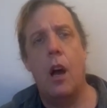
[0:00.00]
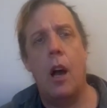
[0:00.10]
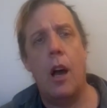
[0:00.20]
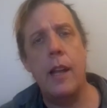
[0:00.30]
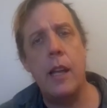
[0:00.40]

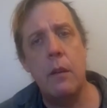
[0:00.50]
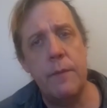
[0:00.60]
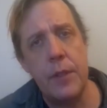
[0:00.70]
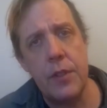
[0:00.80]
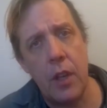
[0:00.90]
I
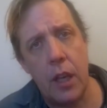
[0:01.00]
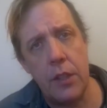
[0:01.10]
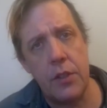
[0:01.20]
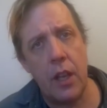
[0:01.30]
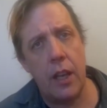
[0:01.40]

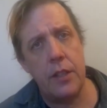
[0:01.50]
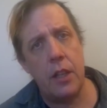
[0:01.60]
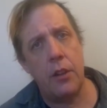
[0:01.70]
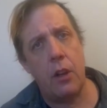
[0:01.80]
emphasize the idea that